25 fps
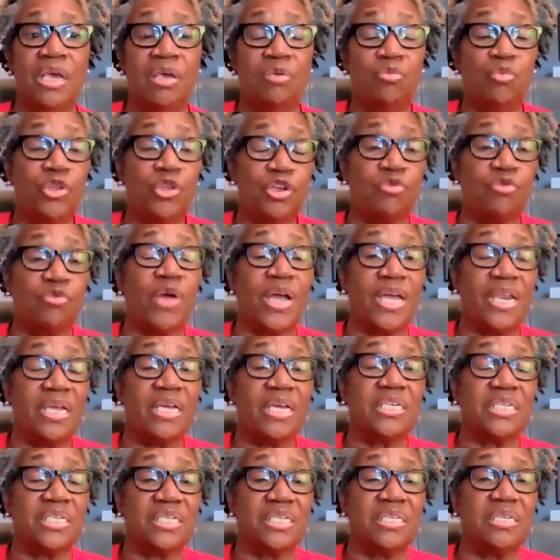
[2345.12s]
And when you're
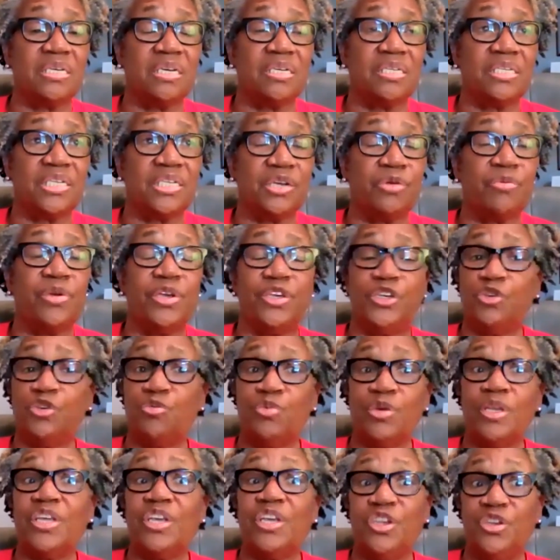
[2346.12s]
writing a, a series,
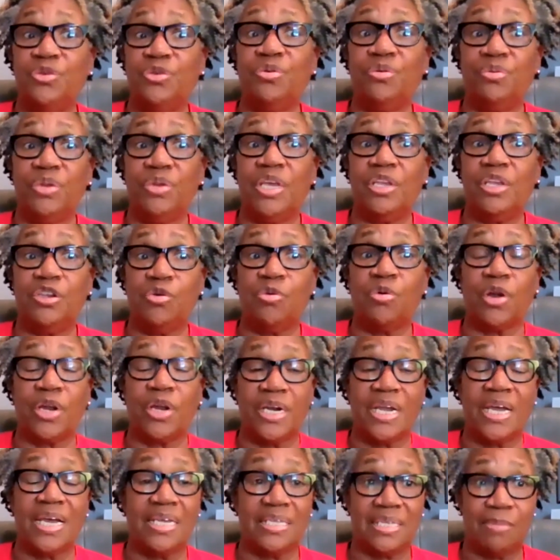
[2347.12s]
you really do need to
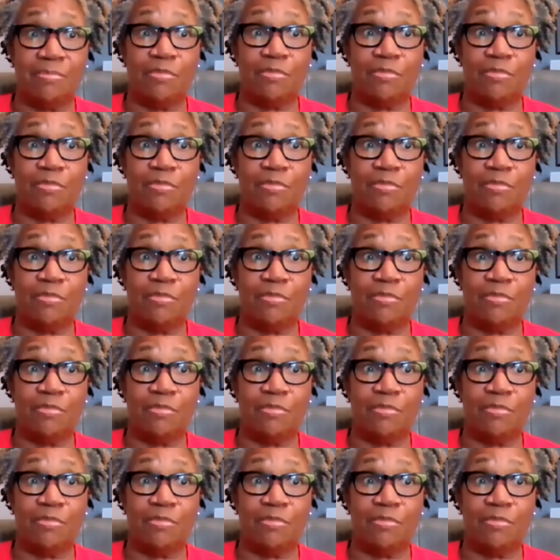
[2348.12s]
organize.